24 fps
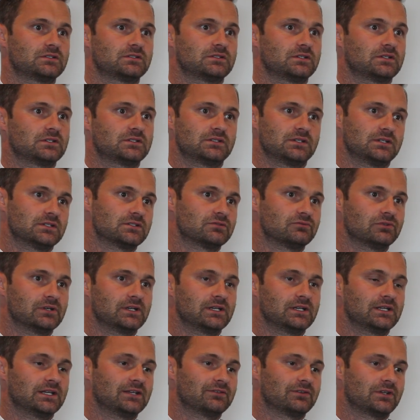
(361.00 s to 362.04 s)
It's
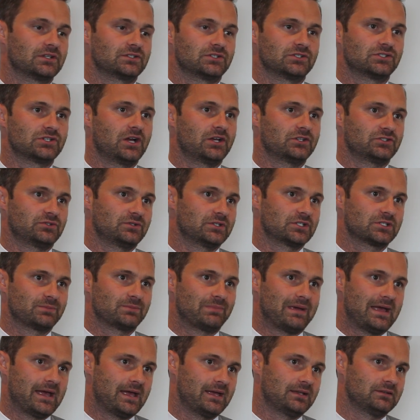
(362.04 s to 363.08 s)
really given us a chance to
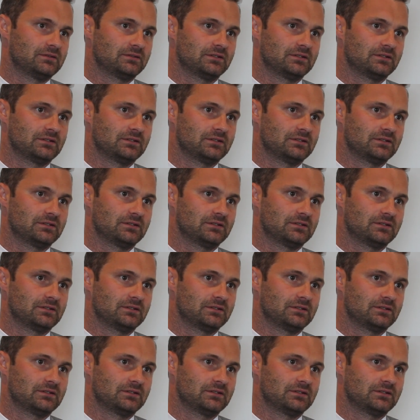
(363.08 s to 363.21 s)
expand